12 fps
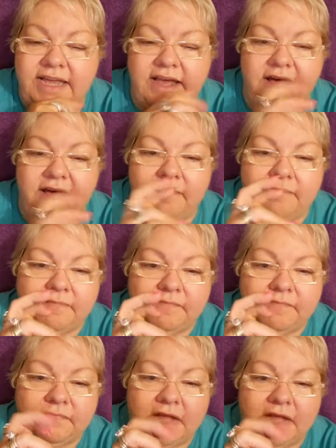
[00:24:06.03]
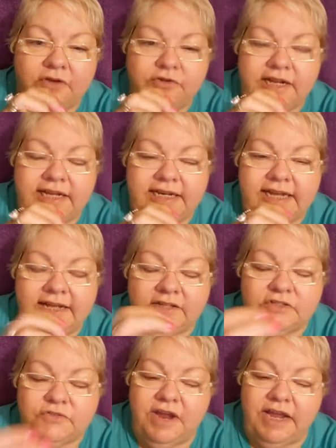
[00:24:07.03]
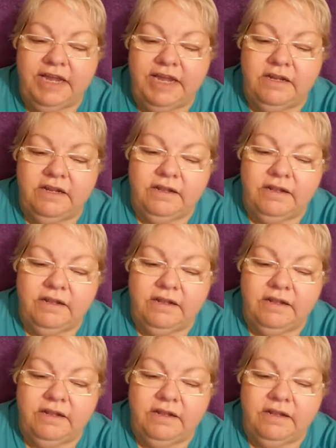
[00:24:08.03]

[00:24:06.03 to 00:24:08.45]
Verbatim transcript: um, acrylic nails, right?